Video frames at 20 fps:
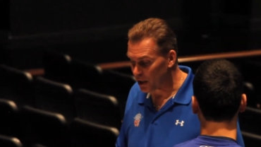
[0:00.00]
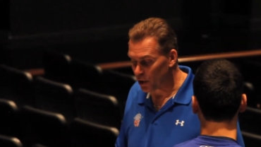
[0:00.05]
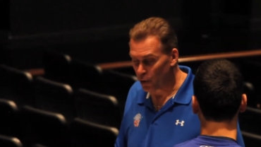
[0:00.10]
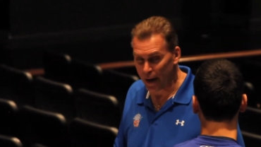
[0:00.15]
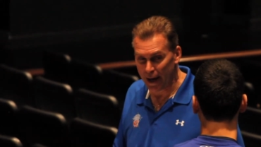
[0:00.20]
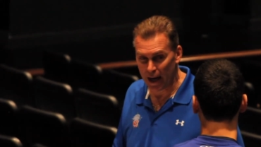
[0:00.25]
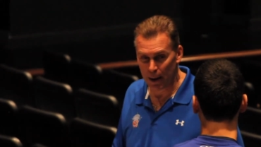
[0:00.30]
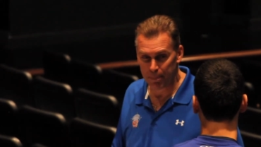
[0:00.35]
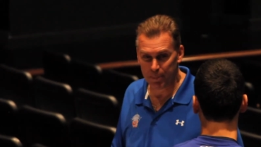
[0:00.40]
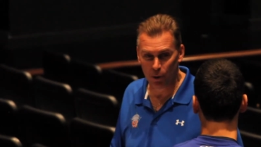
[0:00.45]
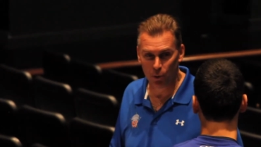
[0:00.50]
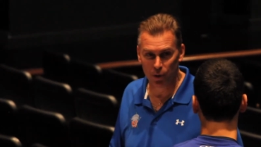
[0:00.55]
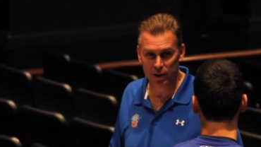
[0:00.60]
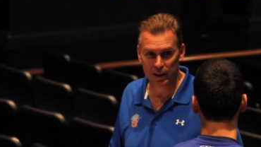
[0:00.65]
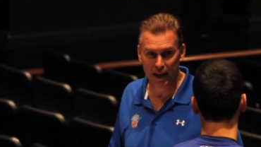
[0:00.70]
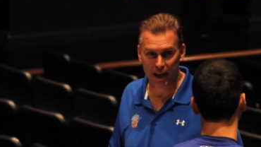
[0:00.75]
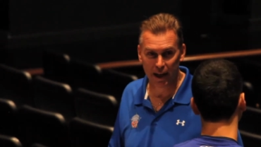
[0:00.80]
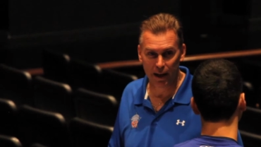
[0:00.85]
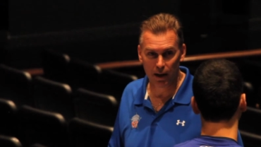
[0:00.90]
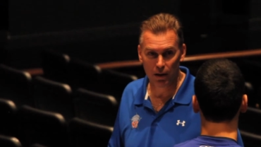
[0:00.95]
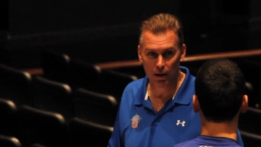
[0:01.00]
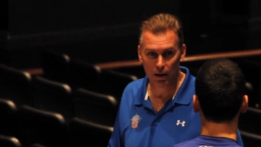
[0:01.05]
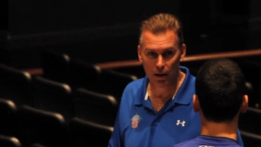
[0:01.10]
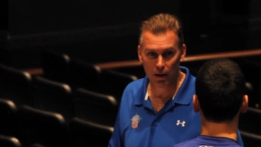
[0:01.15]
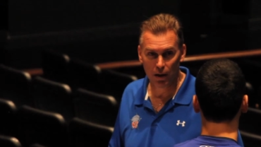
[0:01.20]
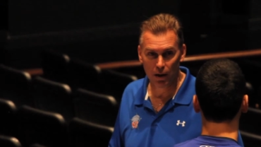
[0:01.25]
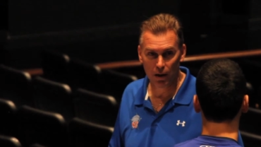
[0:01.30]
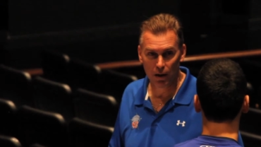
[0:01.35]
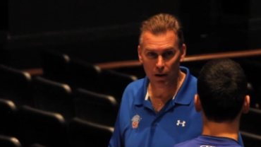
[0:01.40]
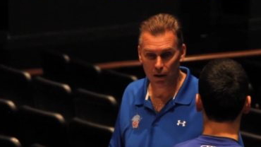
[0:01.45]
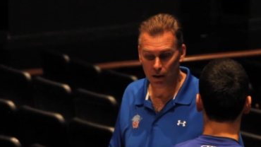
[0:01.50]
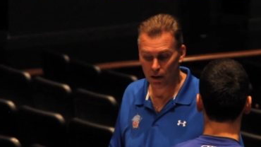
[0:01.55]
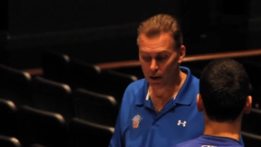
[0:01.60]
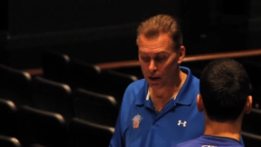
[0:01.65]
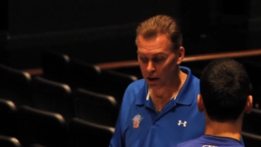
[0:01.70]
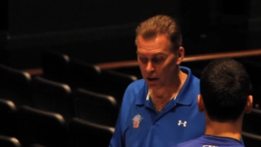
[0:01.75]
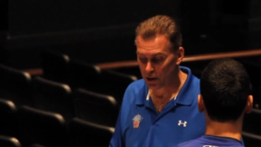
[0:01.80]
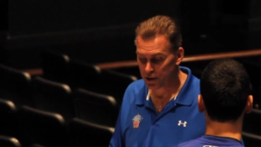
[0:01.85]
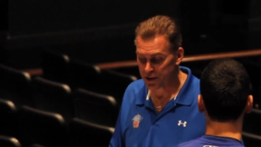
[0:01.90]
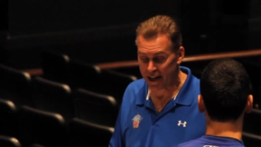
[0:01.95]
you happy with that?
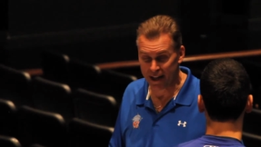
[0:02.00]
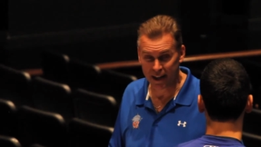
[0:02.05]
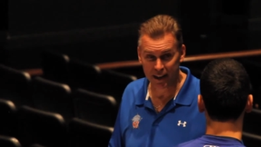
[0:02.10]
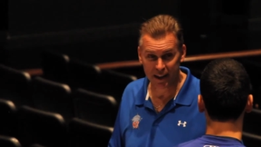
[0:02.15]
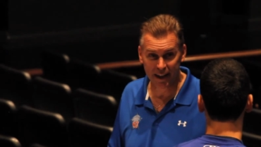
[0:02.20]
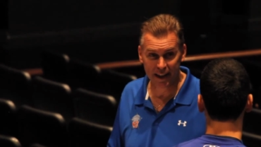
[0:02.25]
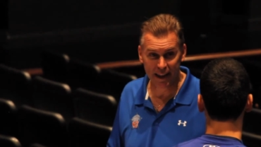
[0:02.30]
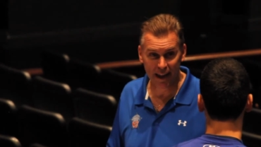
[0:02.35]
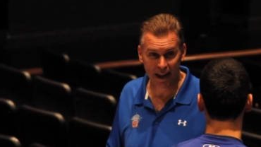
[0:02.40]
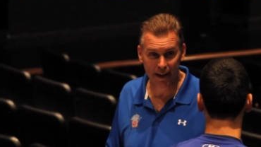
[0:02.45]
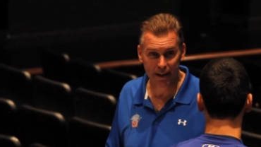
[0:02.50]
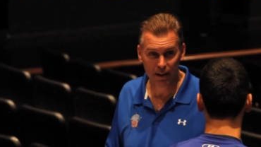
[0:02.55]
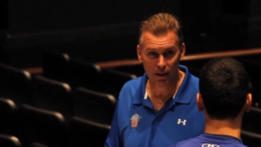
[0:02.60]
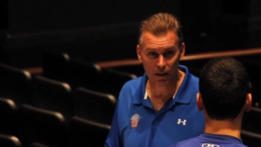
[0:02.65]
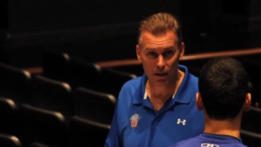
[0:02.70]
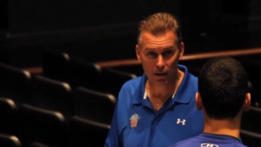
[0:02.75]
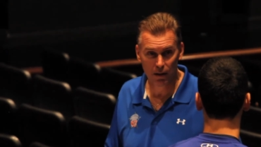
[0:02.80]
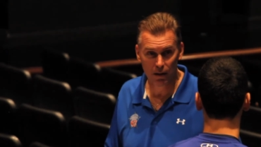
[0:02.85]
Taking it again?